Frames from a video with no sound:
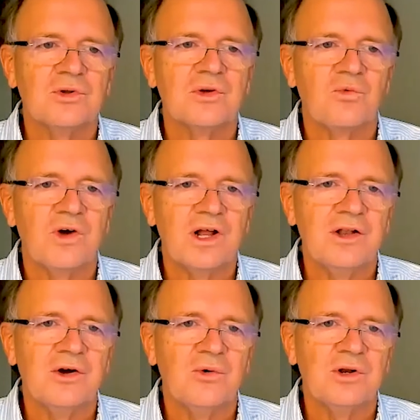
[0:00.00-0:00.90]
the
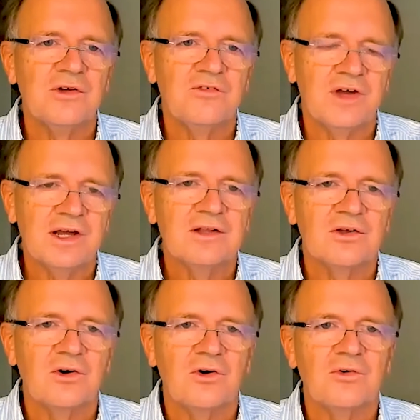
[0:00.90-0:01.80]
well-known effect
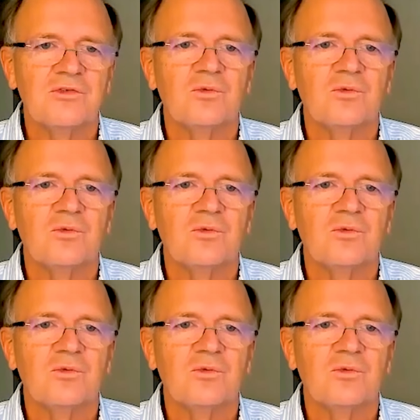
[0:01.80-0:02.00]
of